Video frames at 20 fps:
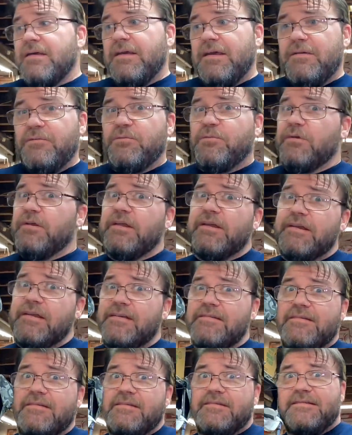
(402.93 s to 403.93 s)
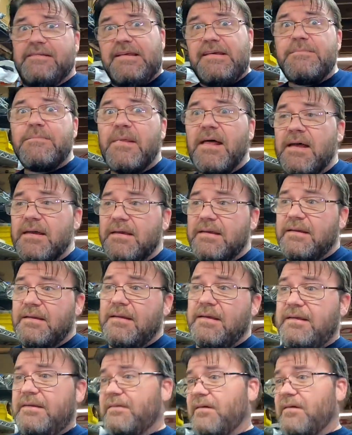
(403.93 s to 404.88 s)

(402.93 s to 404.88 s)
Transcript: It really doesn't seem like it.